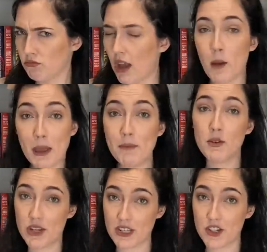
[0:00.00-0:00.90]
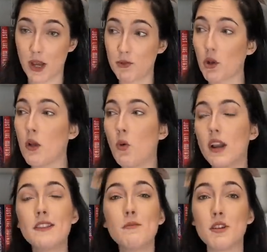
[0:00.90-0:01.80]
A bamboo desktop. So I
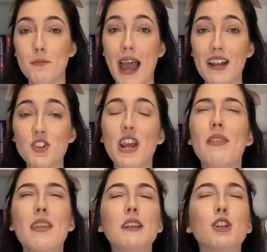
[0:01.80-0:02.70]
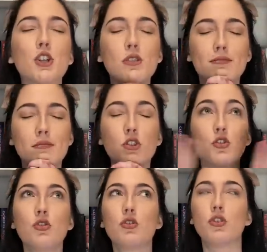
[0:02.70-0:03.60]
wanted them to match and they look
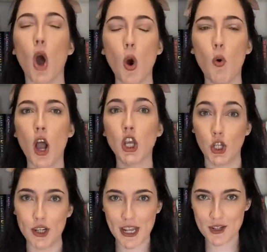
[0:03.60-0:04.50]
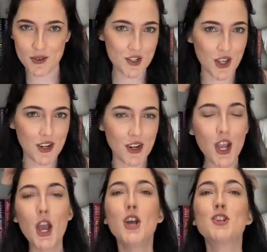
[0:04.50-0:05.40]
so good next to each other.
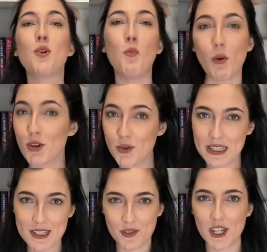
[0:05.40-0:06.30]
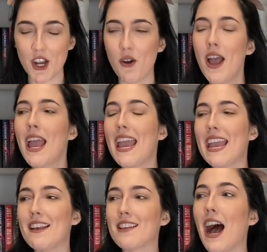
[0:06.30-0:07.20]
So what we're doing in this video
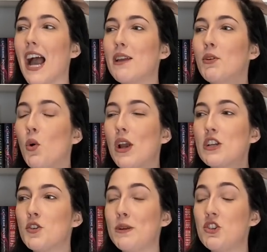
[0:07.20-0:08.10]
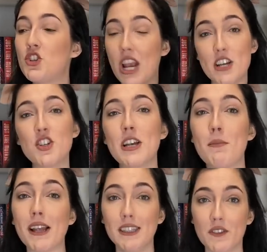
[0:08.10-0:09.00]
is I am going to be changing
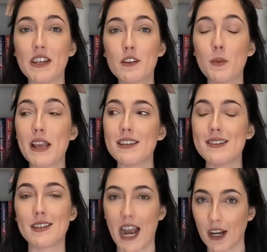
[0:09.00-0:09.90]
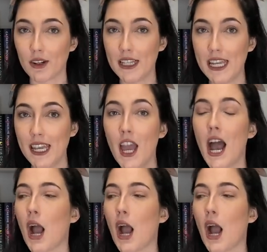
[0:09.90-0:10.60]
my living space entirely.